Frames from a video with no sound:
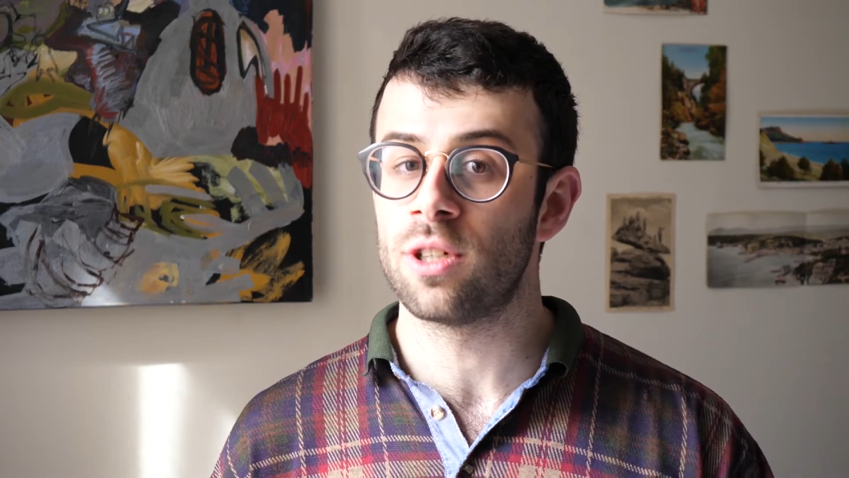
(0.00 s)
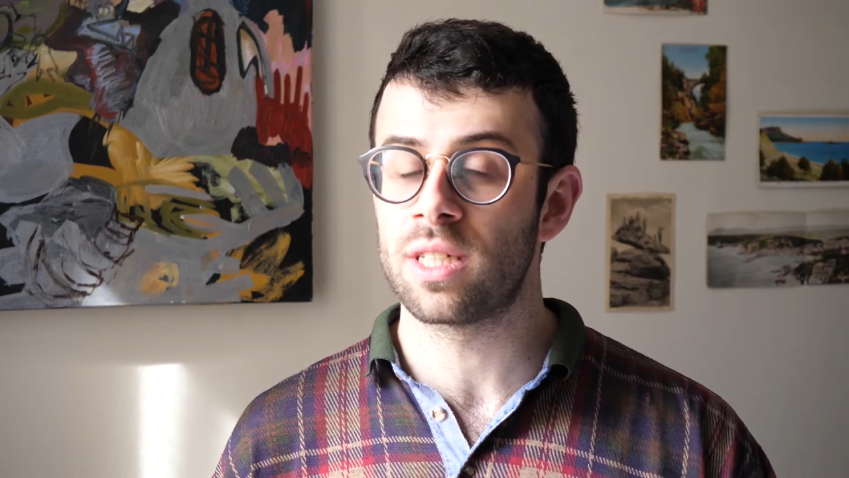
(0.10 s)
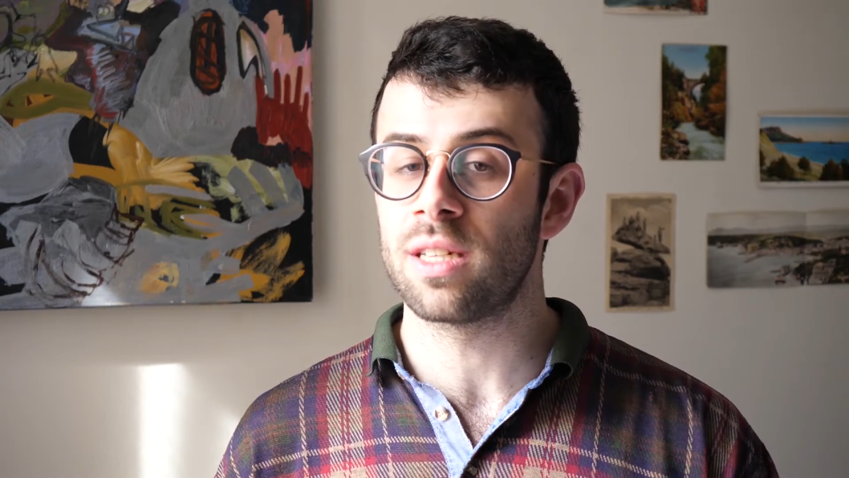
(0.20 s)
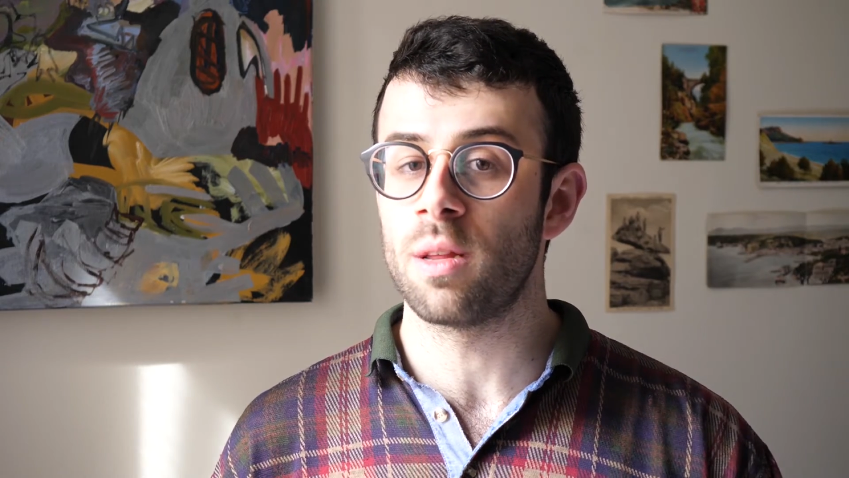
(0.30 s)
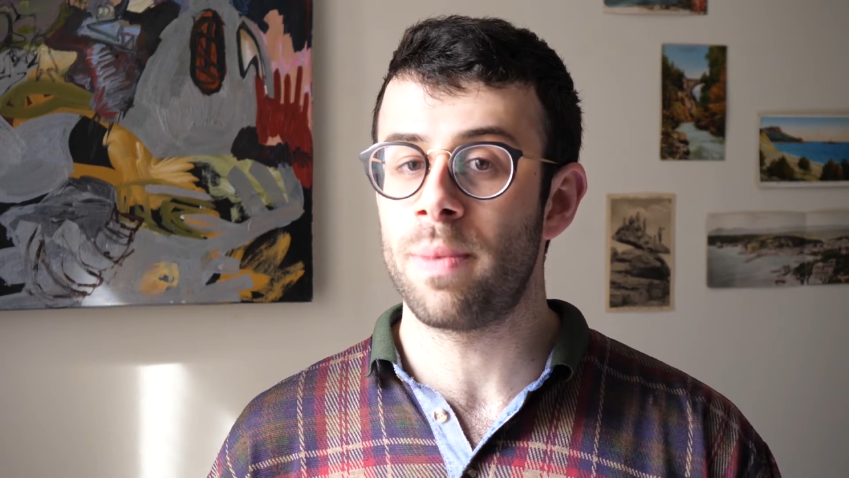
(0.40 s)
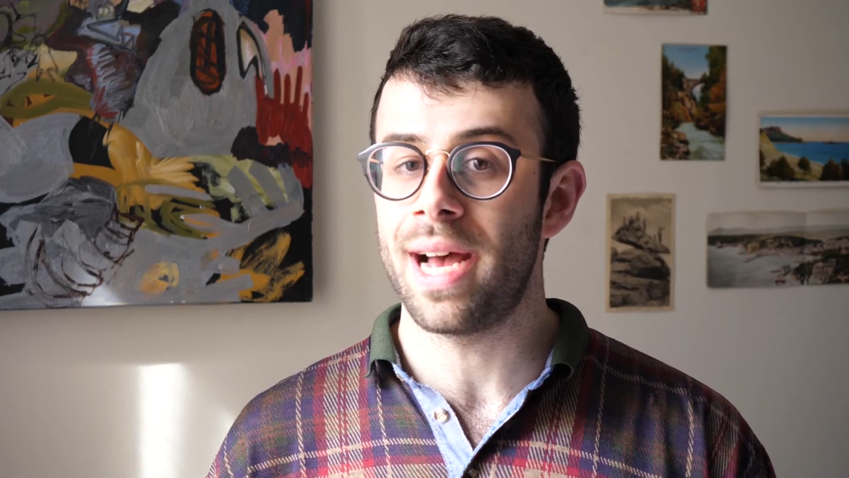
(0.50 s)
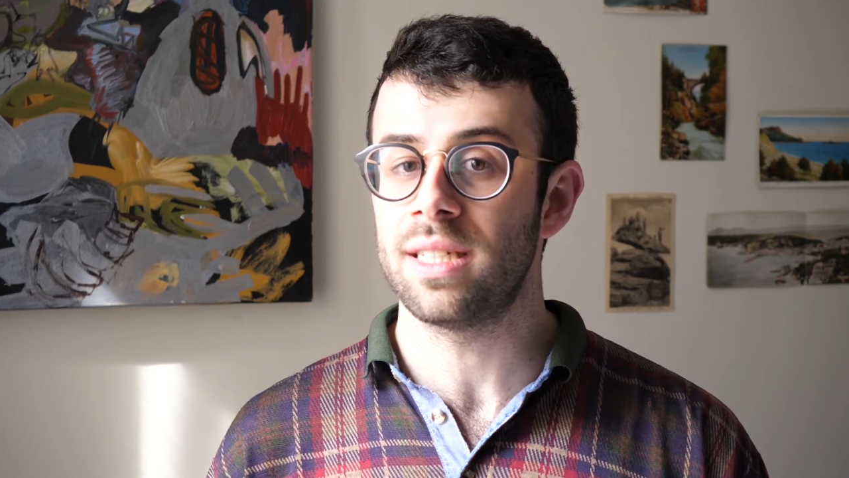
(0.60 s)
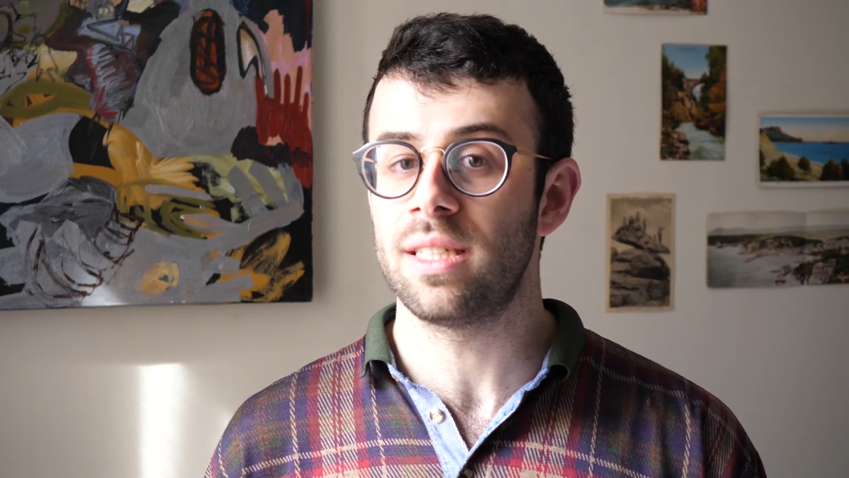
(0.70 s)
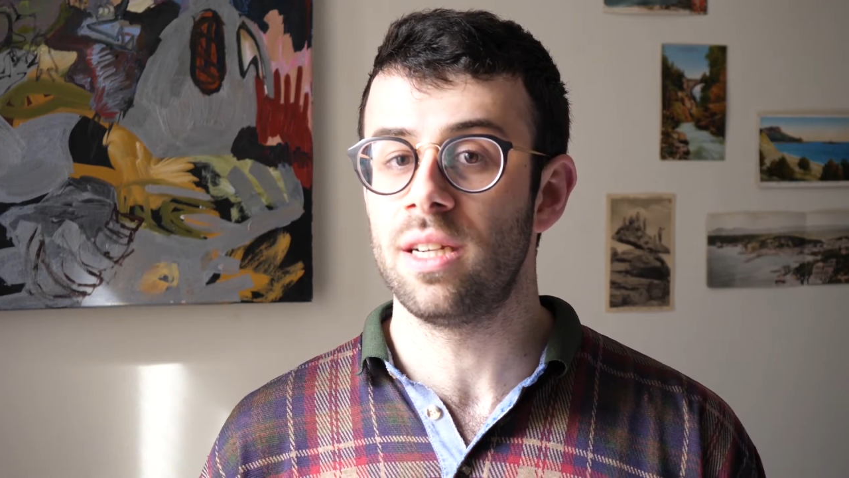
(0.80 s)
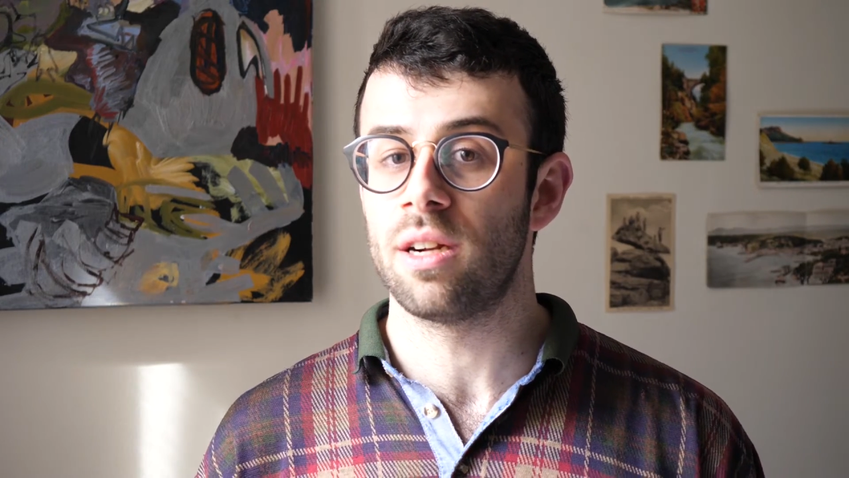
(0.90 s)
just in the
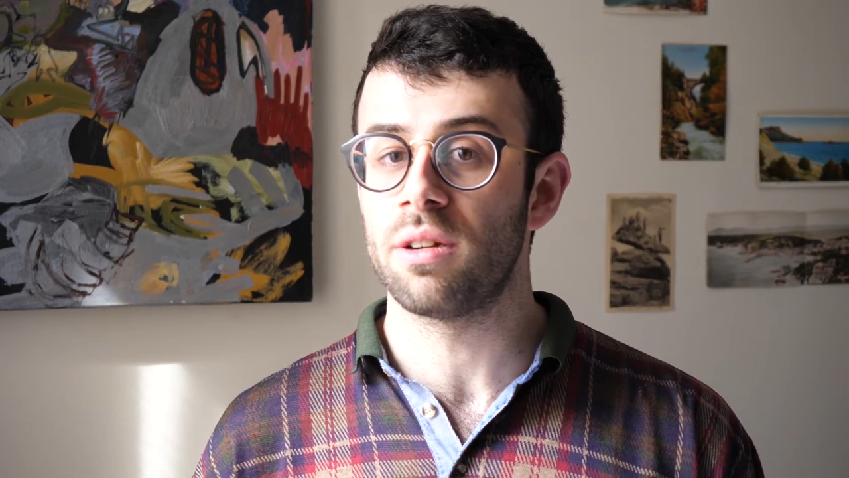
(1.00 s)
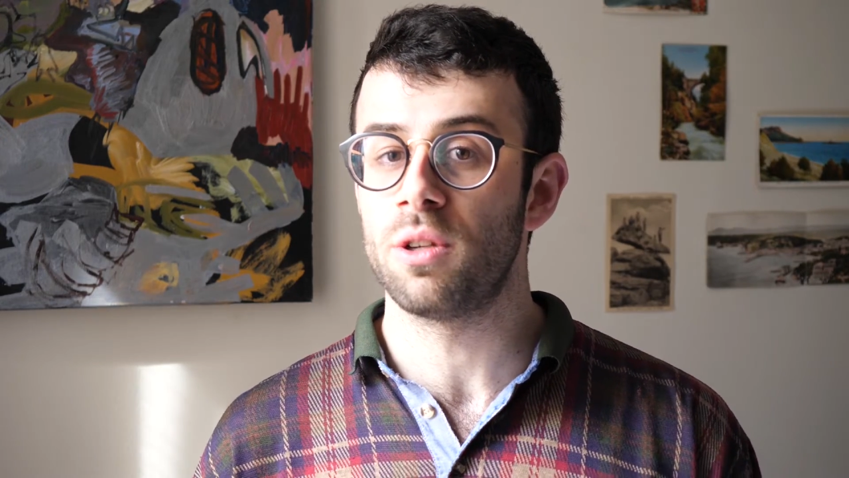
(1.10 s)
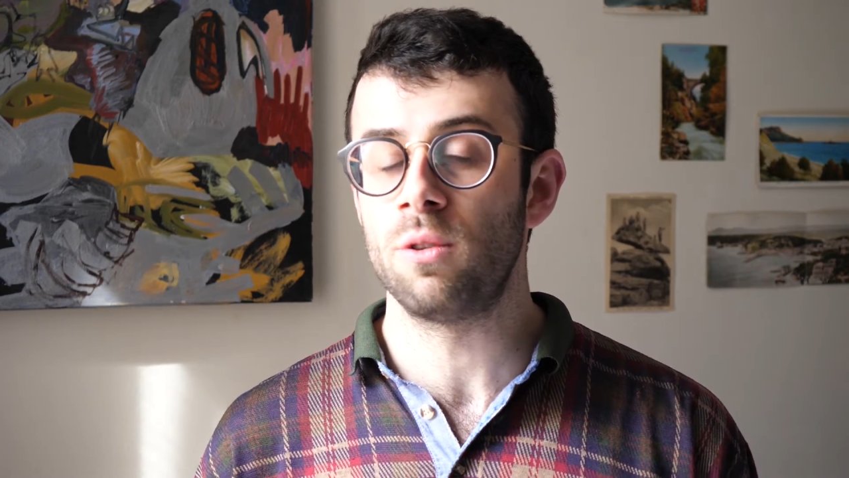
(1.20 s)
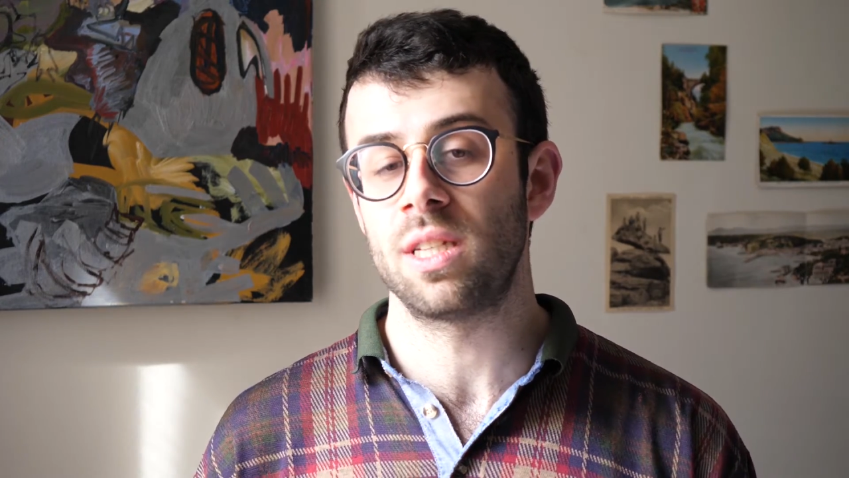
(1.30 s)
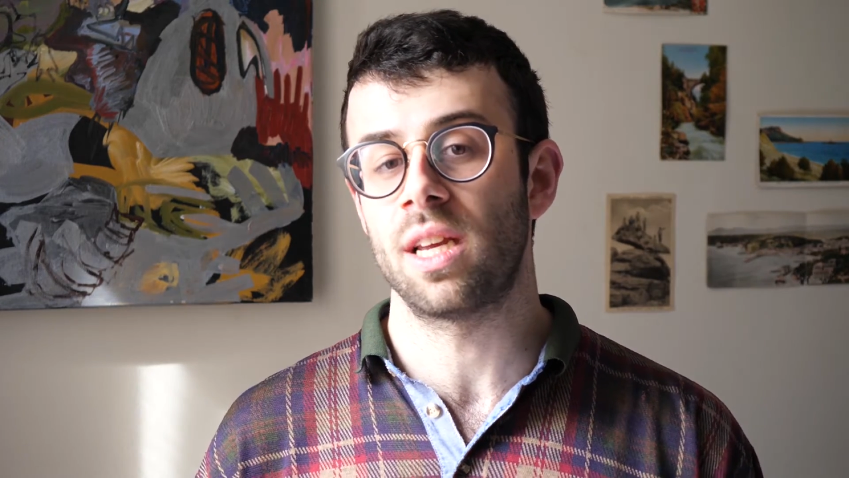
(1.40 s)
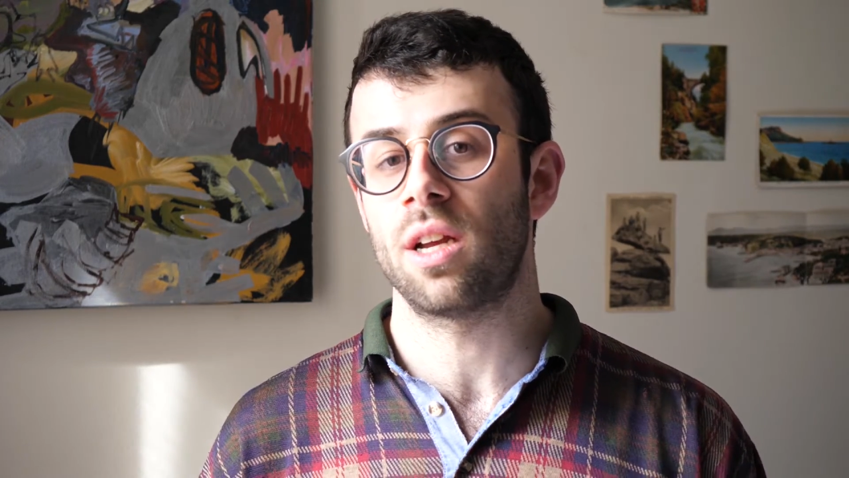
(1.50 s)
past year using